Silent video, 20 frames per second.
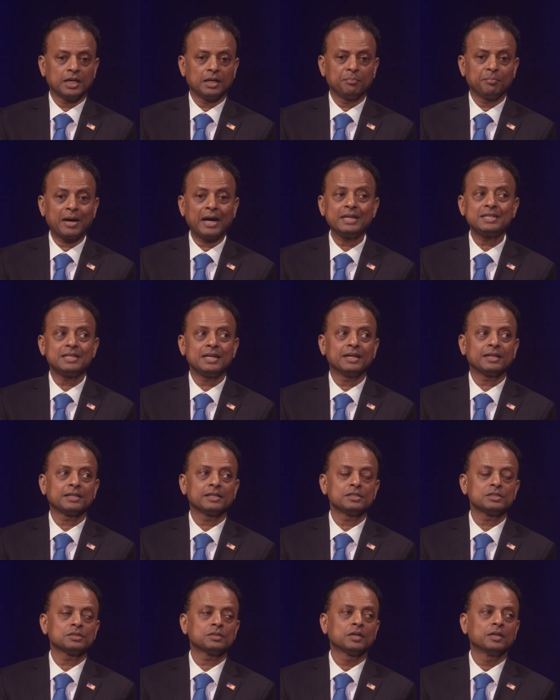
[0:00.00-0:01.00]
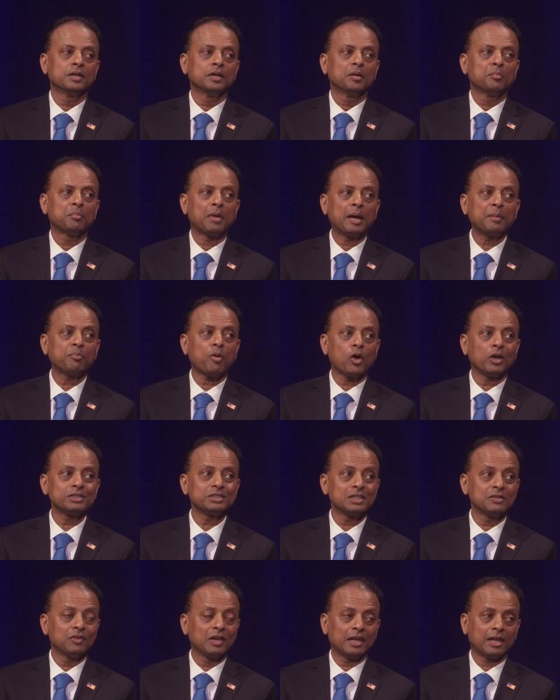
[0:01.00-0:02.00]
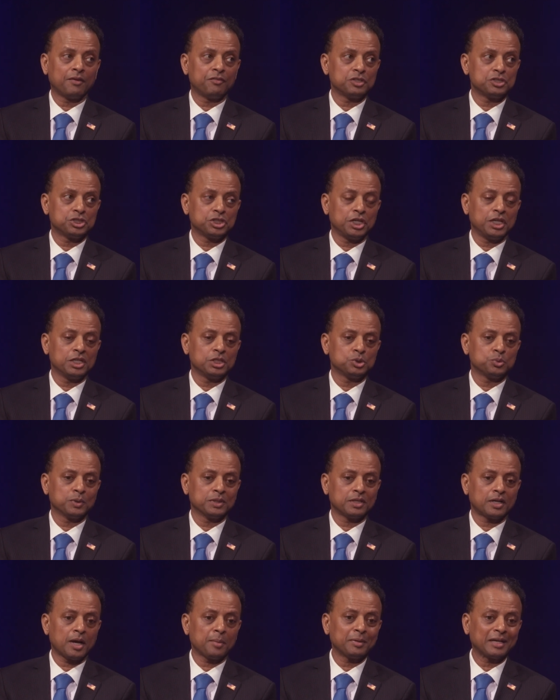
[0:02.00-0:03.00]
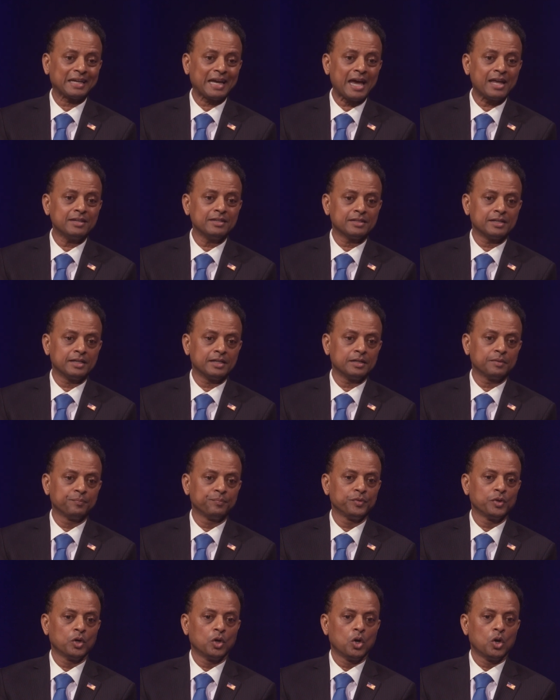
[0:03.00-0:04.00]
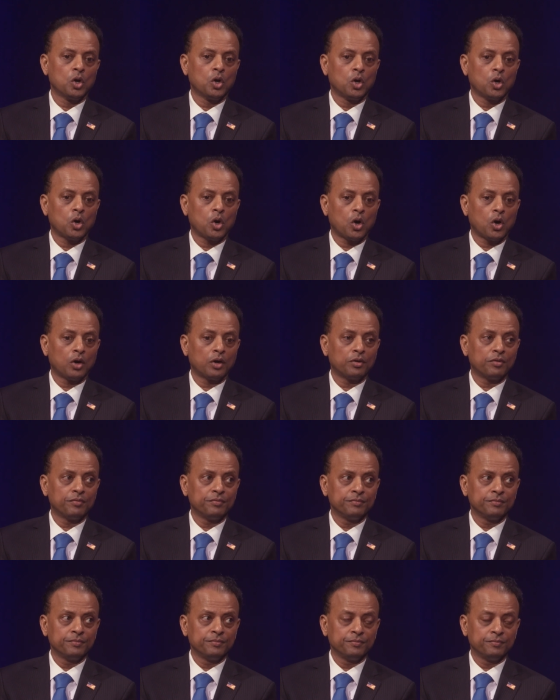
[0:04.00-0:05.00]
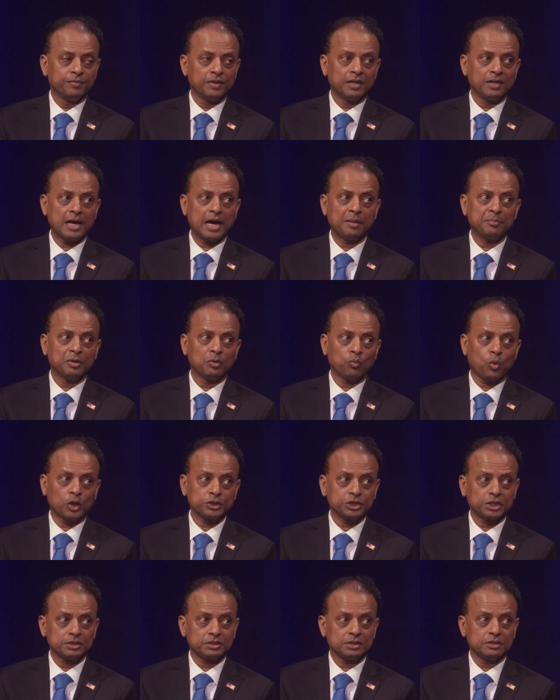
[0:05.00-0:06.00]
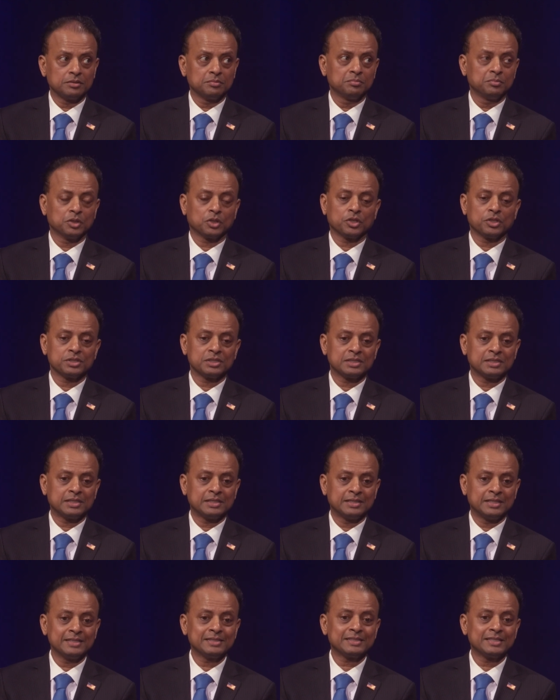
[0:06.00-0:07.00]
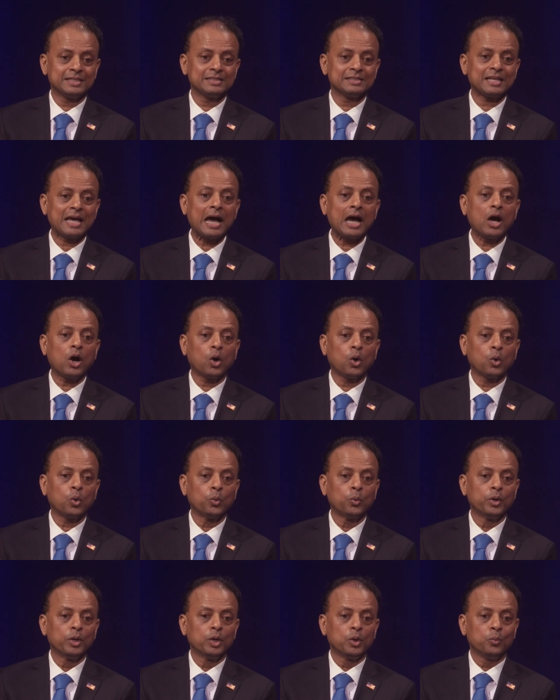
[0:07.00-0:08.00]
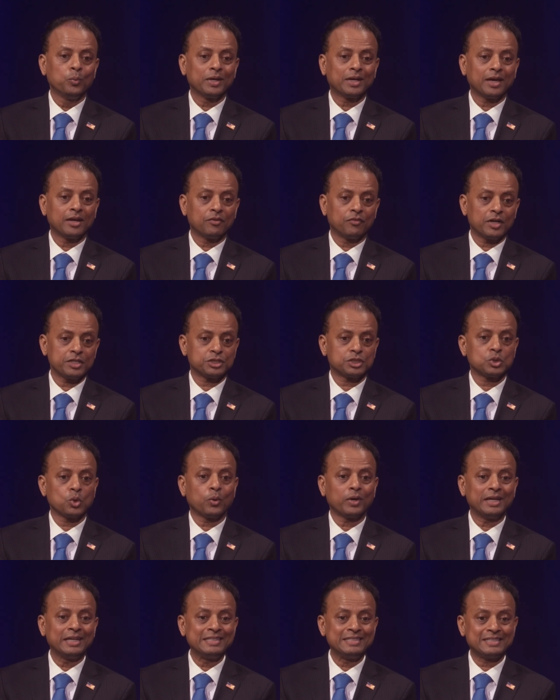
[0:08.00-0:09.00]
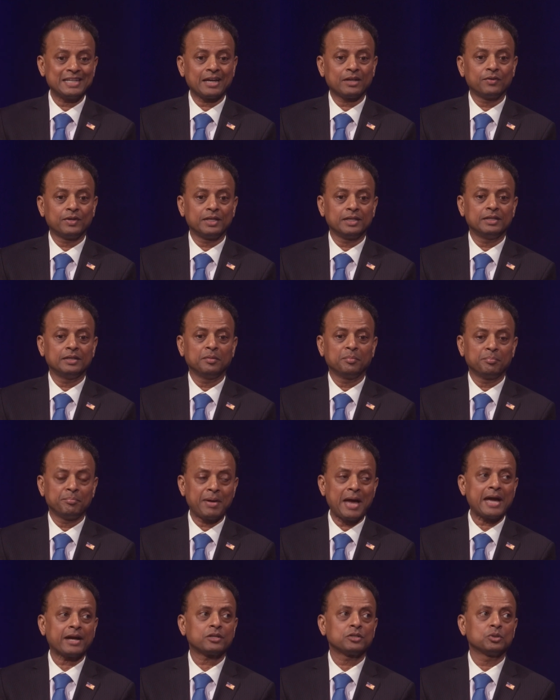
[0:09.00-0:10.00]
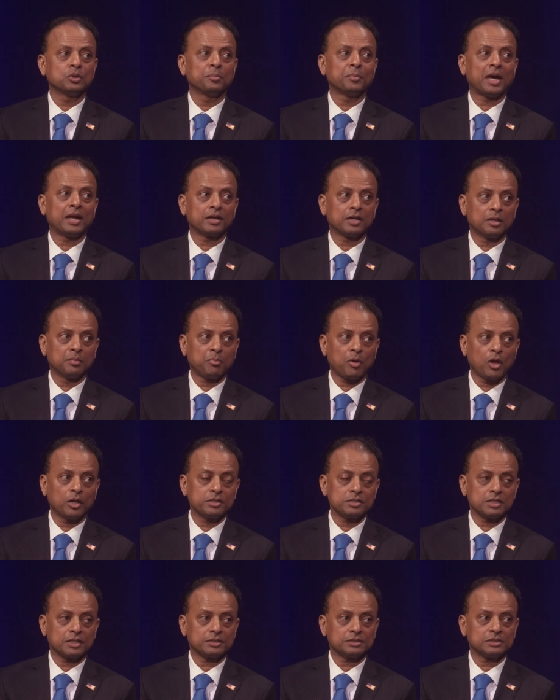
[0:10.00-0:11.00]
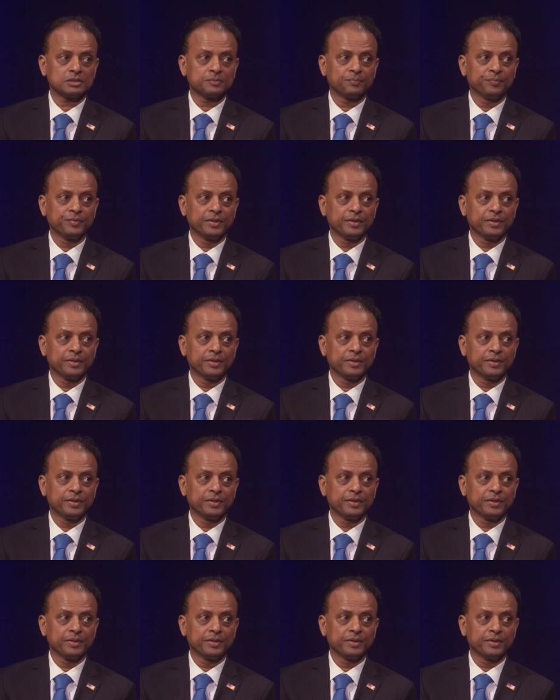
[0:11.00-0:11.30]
And my take is my policy will never change, whether I'm a candidate or when I'm in Washington, because this is how we can restore integrity back to American politics.